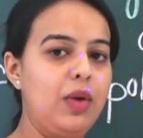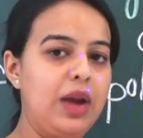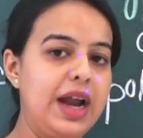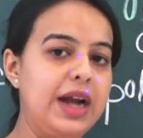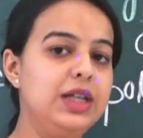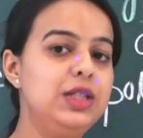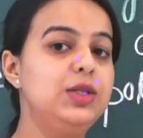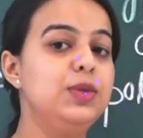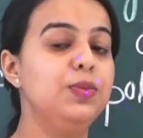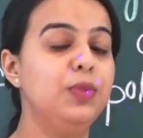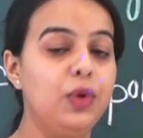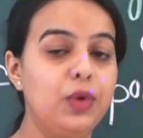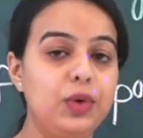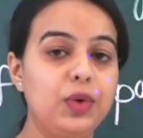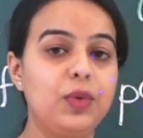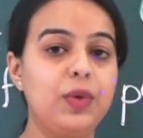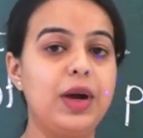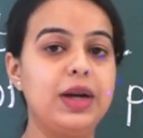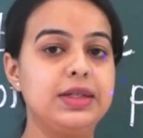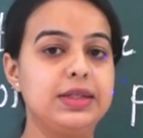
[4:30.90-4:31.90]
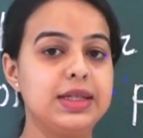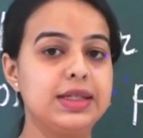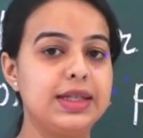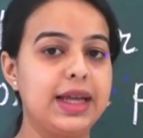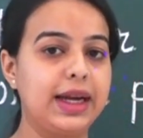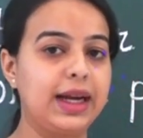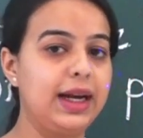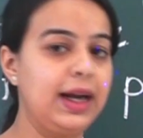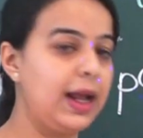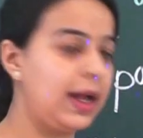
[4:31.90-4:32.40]
let's move towards the
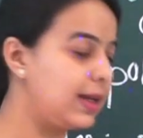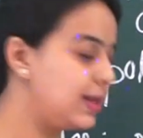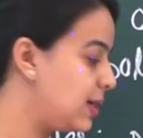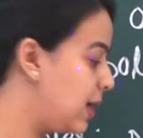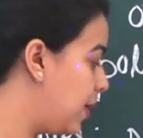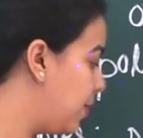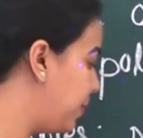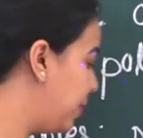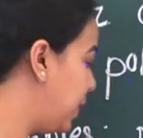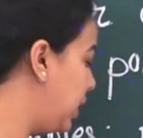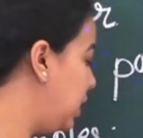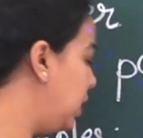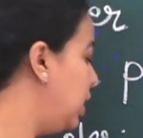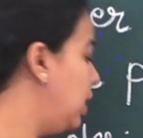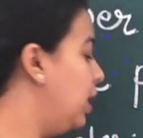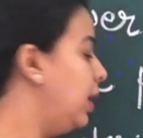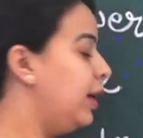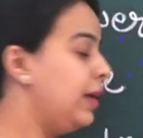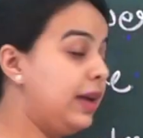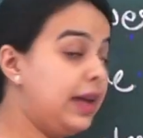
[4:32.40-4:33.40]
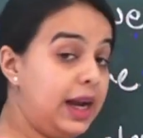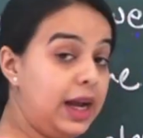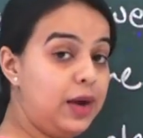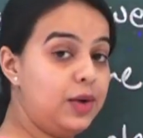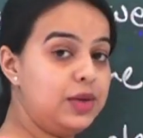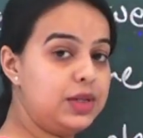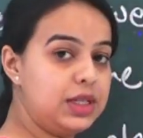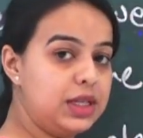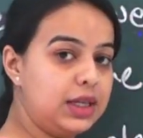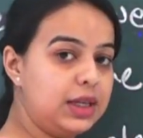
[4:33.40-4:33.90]
second example. Here I
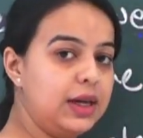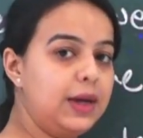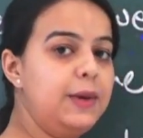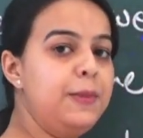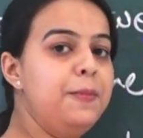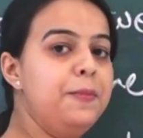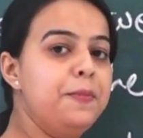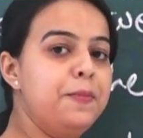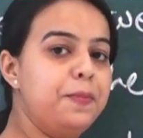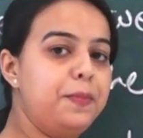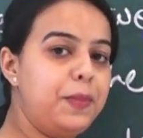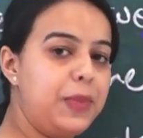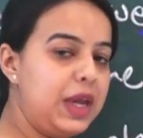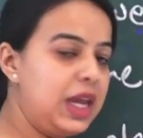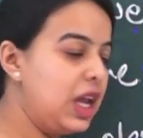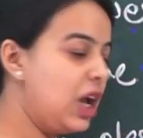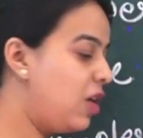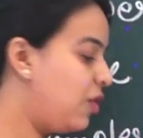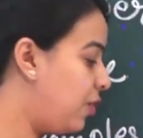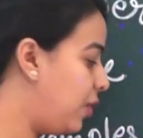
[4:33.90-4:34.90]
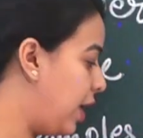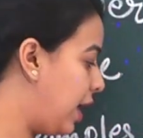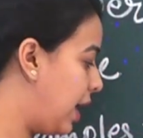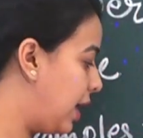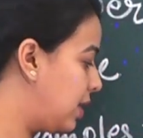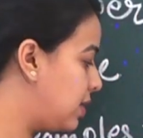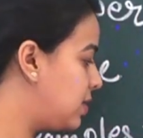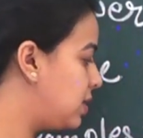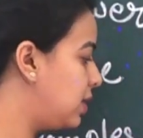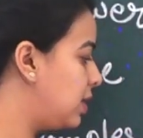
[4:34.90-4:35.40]
have taken p of
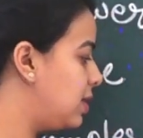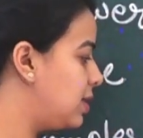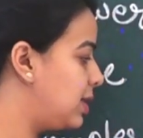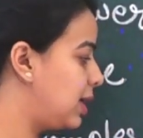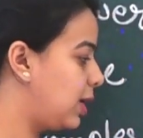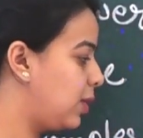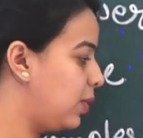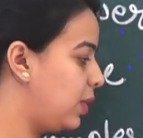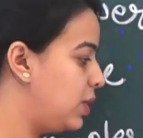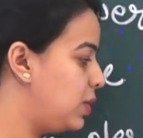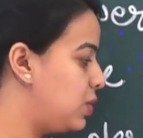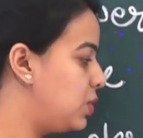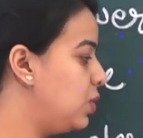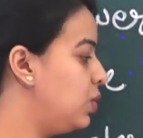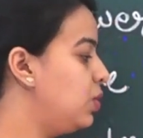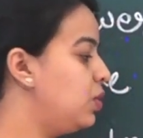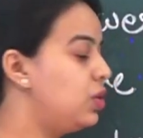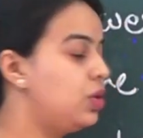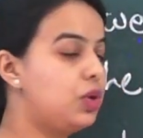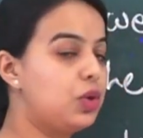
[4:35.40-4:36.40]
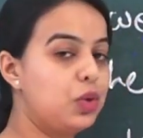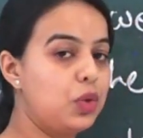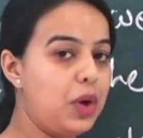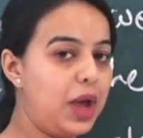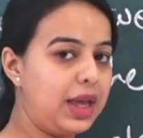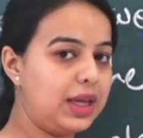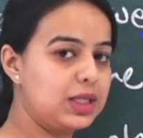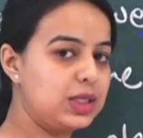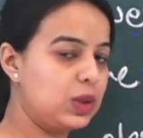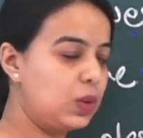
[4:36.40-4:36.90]
x is equal to
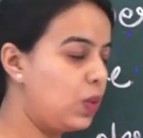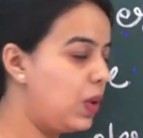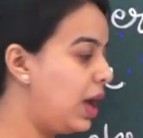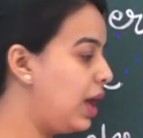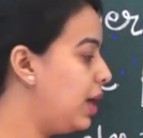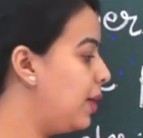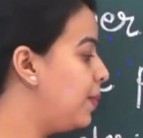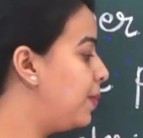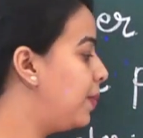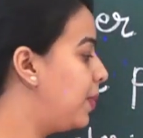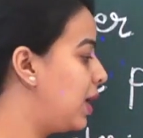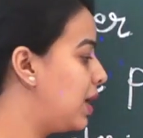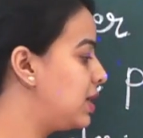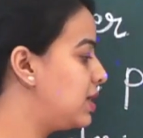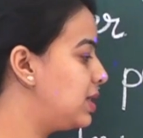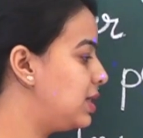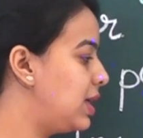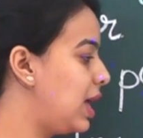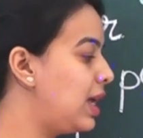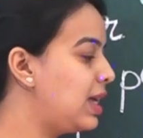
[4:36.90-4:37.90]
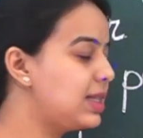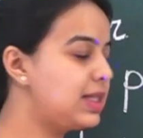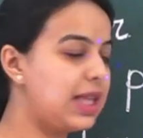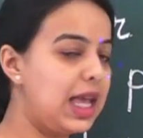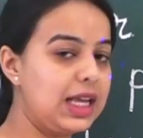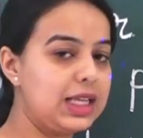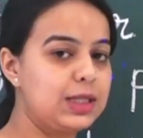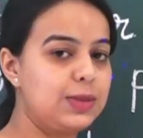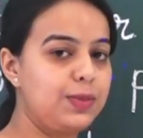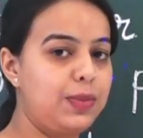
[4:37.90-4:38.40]
2x square plus
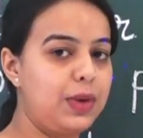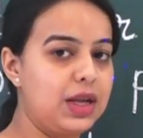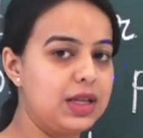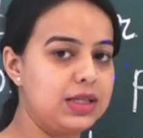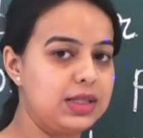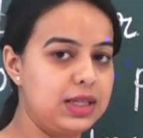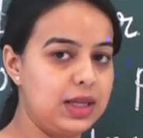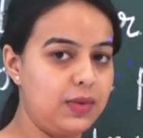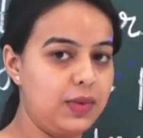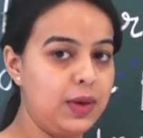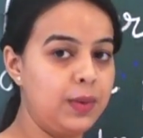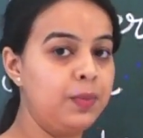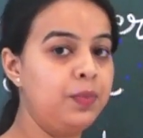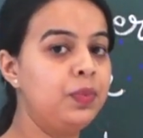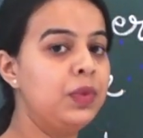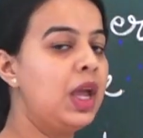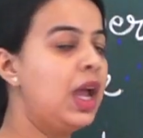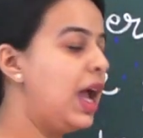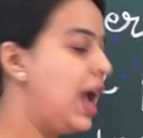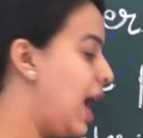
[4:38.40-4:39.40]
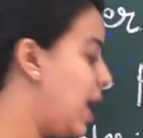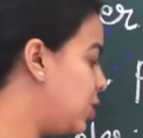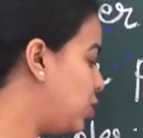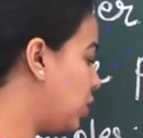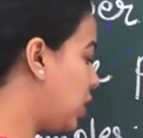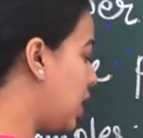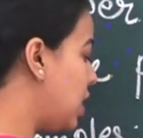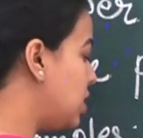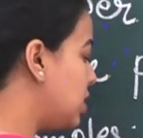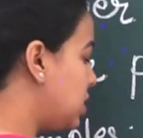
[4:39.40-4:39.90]
6x plus 7. As you
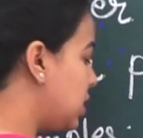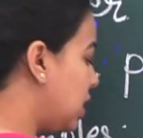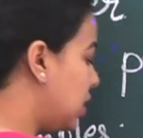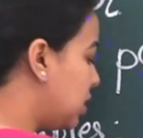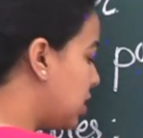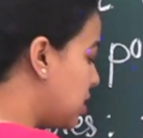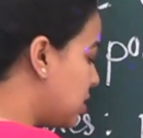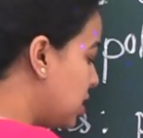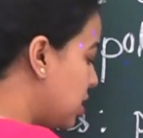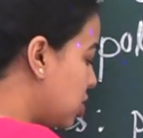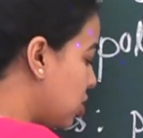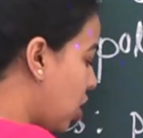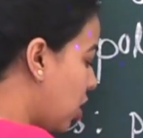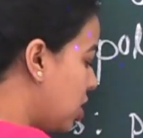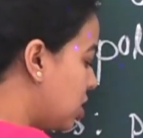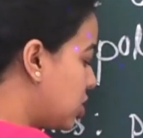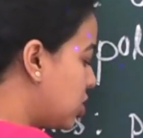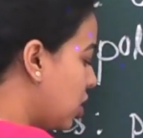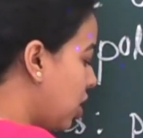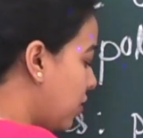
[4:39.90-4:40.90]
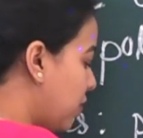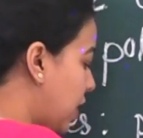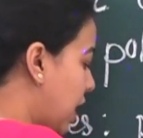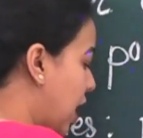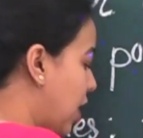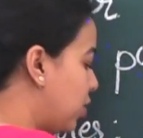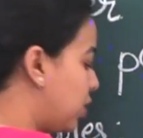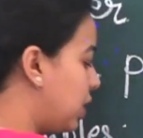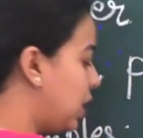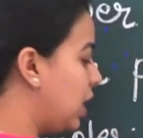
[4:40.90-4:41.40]
can see, this is also we
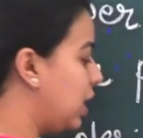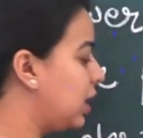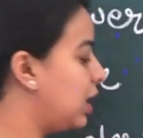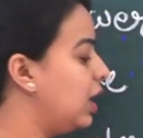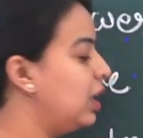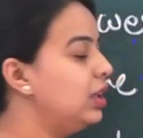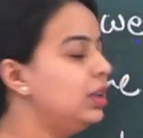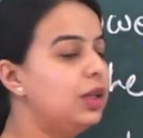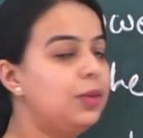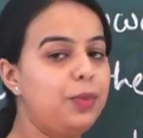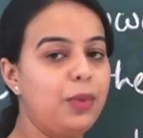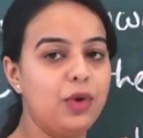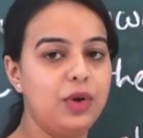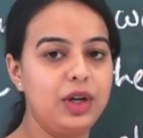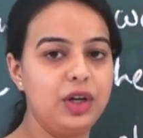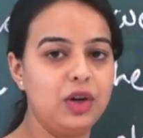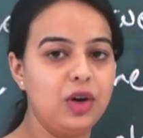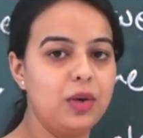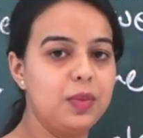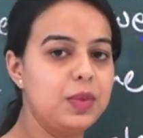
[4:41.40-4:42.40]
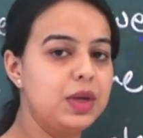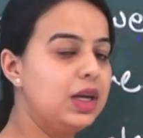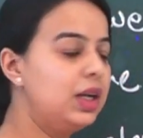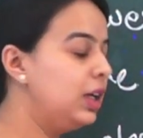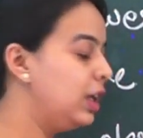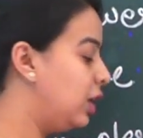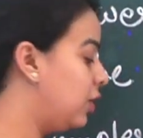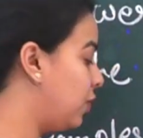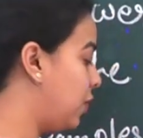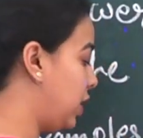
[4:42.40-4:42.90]
have taken the polynomial
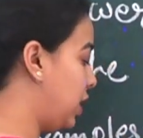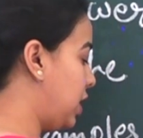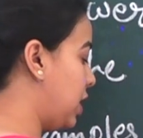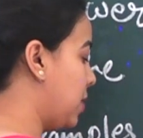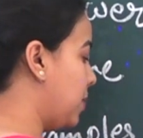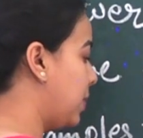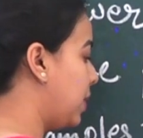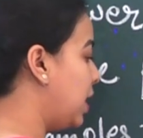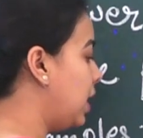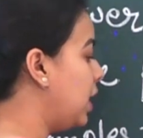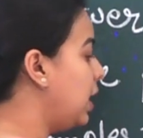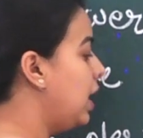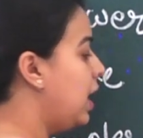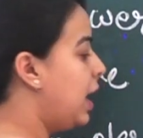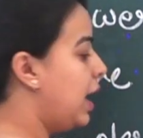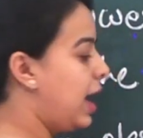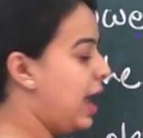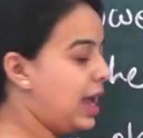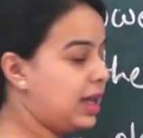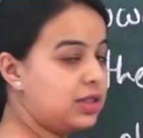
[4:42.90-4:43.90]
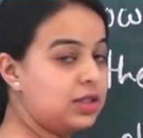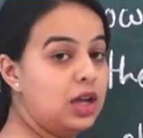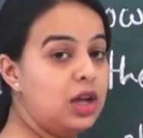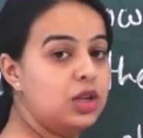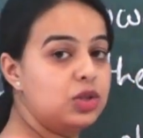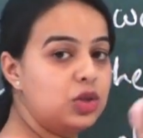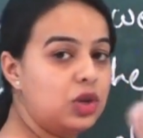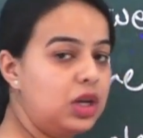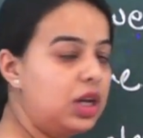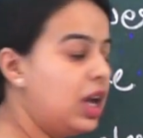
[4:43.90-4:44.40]
in variable x.
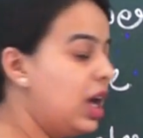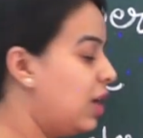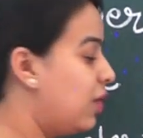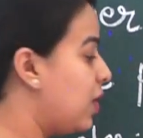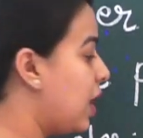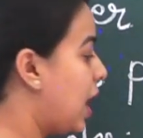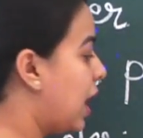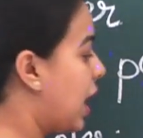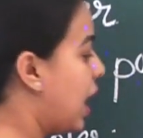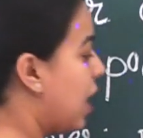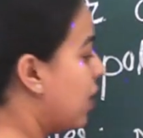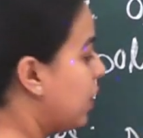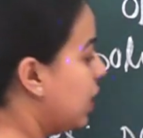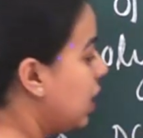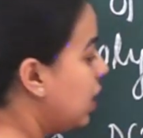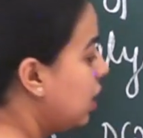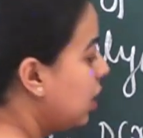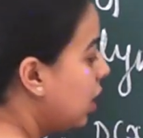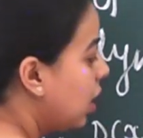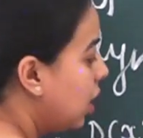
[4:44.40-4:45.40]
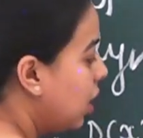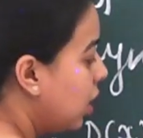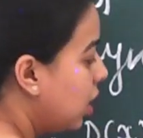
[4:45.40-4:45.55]
So here we are having